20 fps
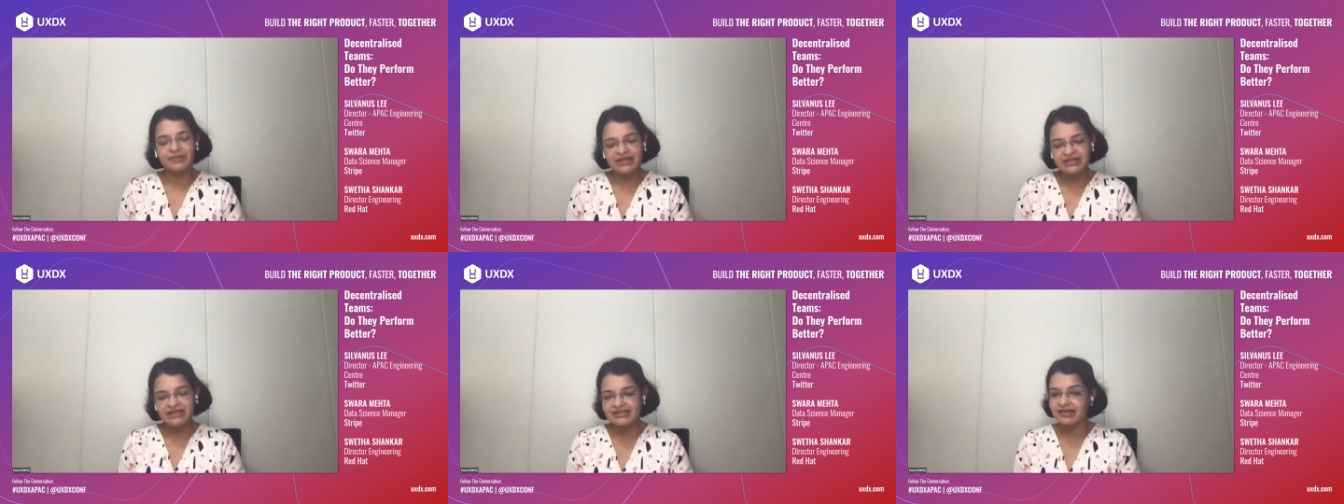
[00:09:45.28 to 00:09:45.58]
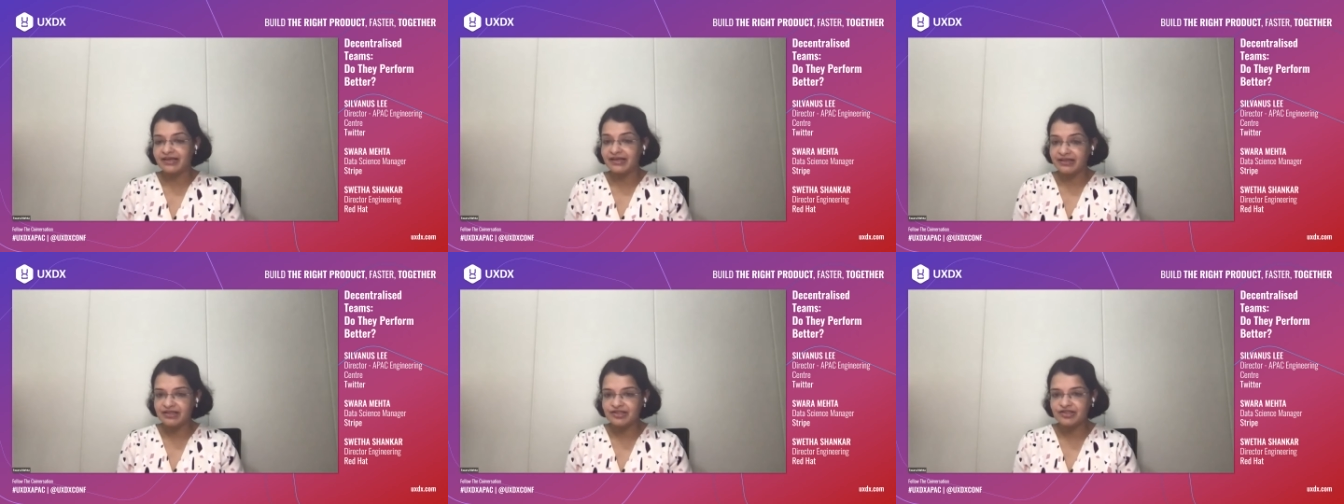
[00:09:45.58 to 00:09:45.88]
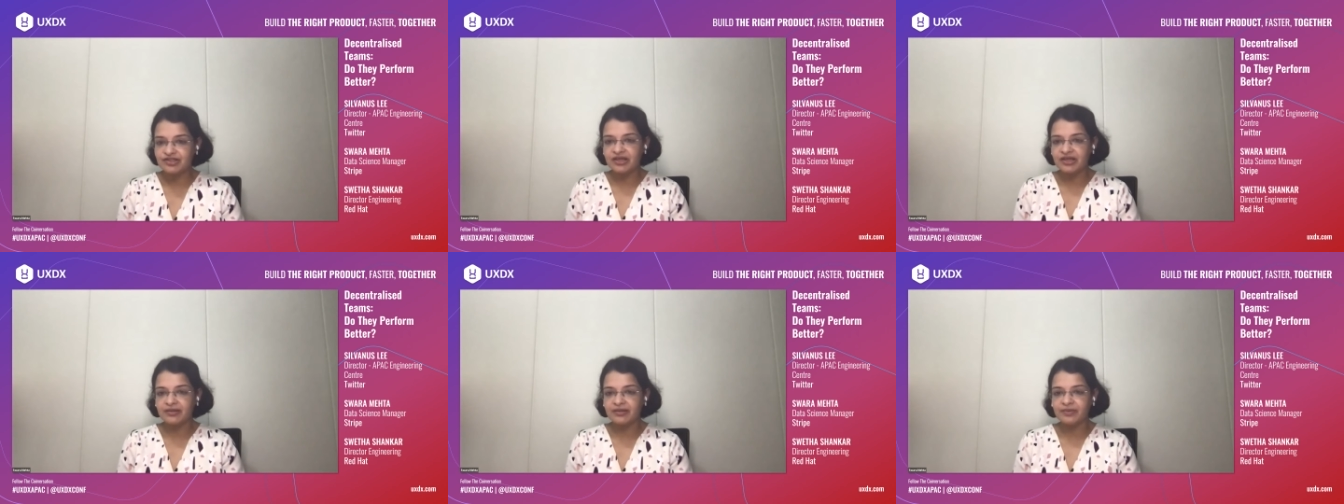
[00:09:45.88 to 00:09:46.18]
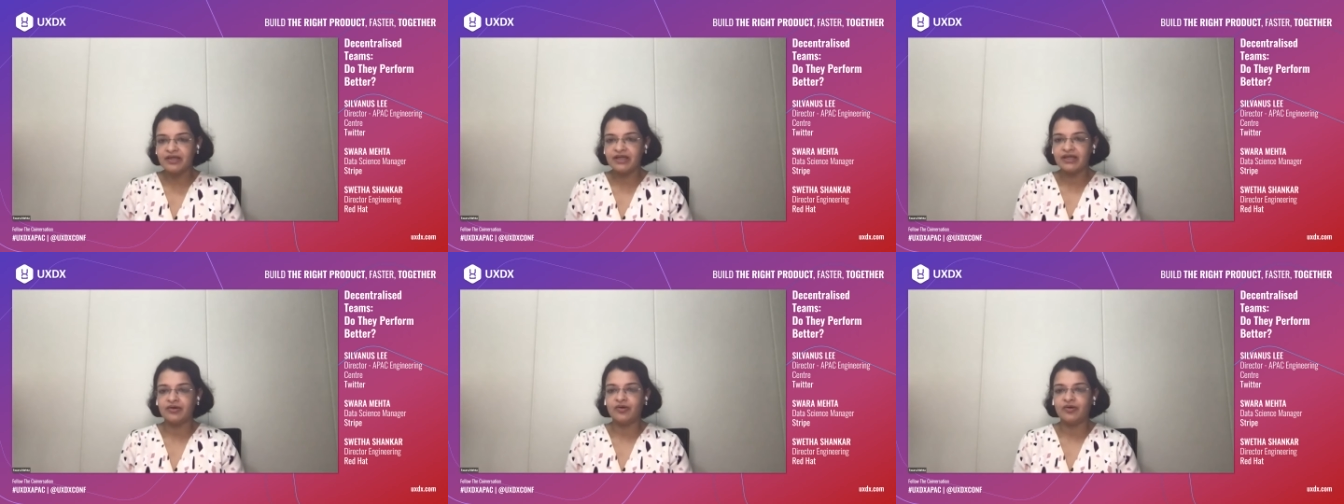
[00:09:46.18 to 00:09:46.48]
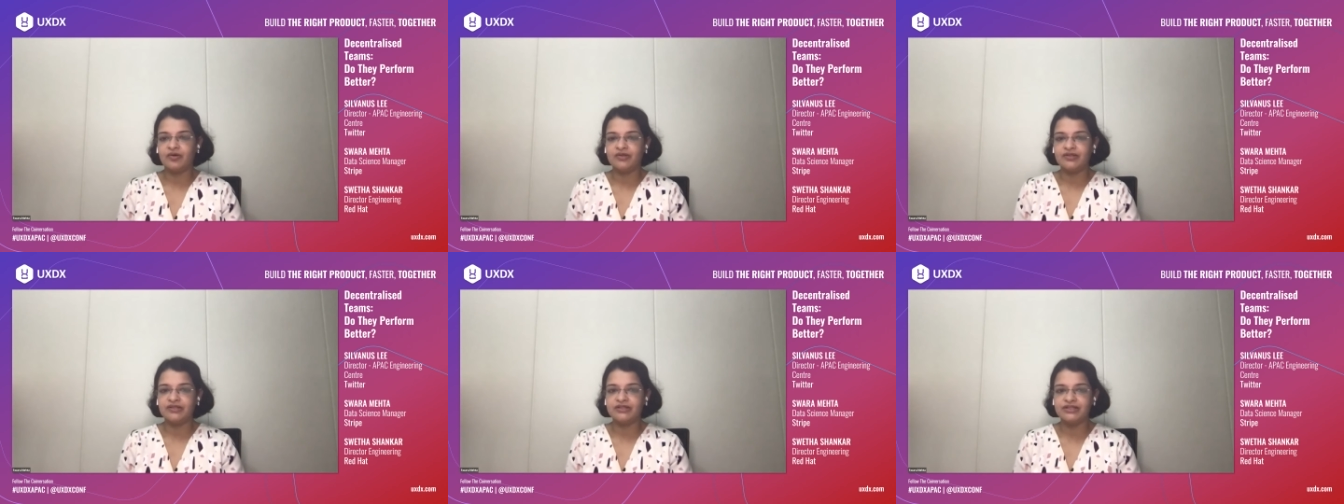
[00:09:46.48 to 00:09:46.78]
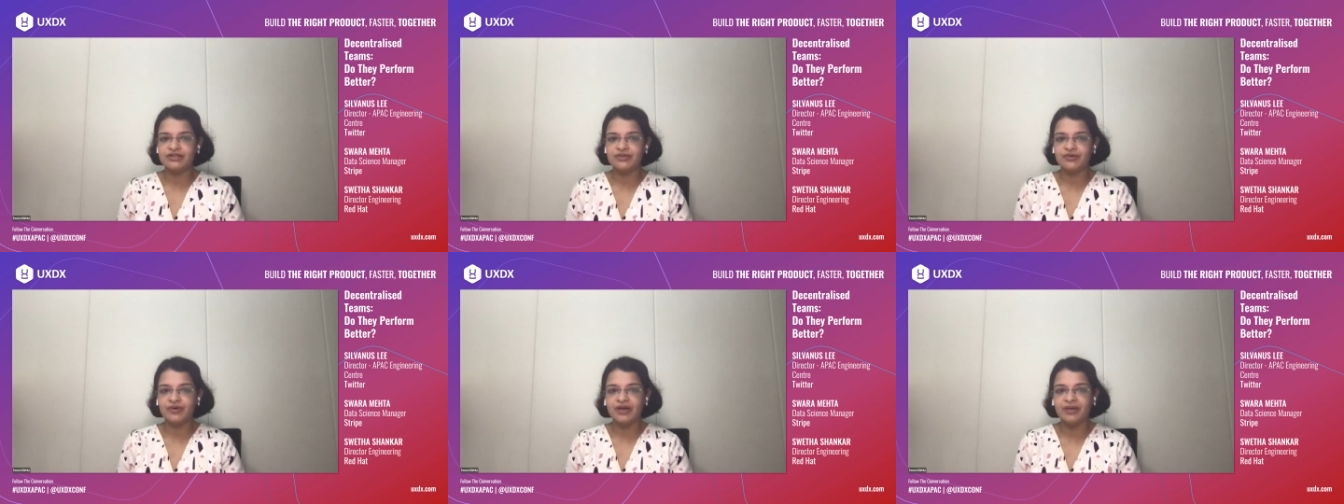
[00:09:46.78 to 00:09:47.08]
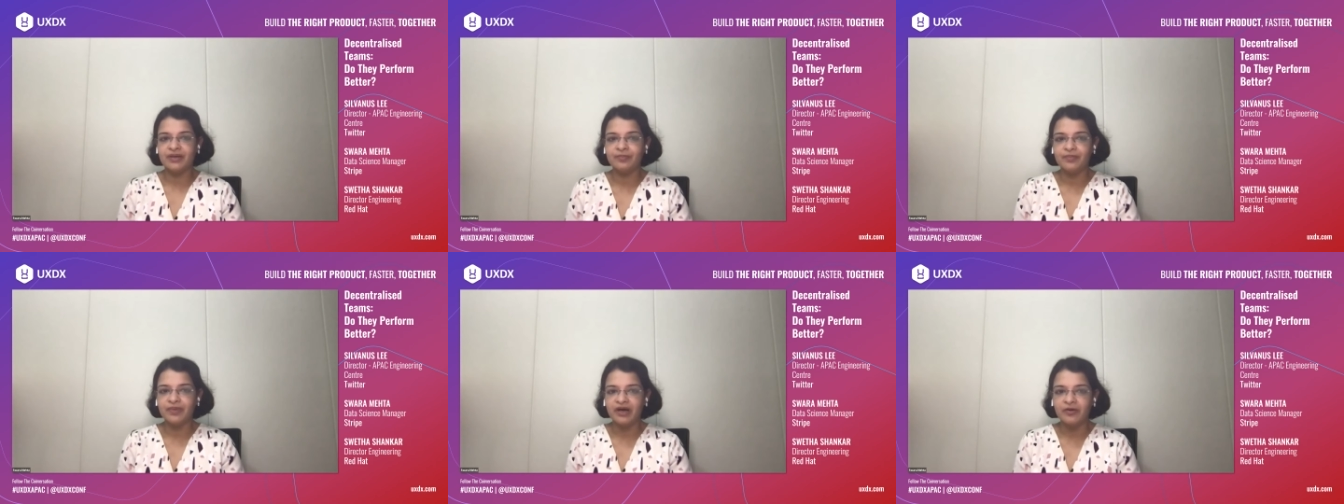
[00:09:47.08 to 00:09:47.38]
companies like Stripe can also
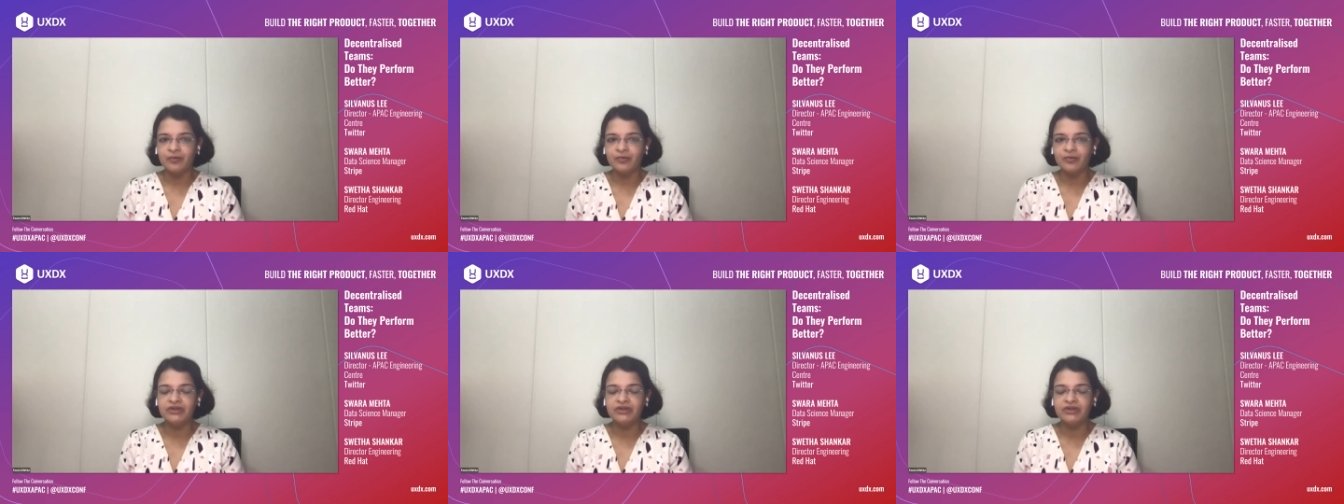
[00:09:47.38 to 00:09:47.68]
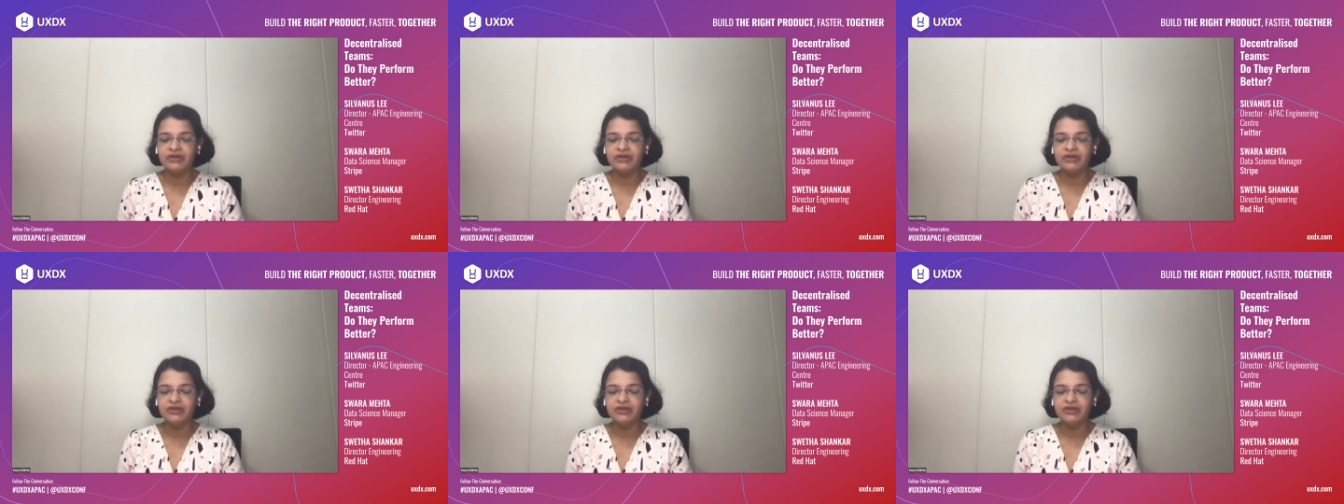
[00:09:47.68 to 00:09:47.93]
empower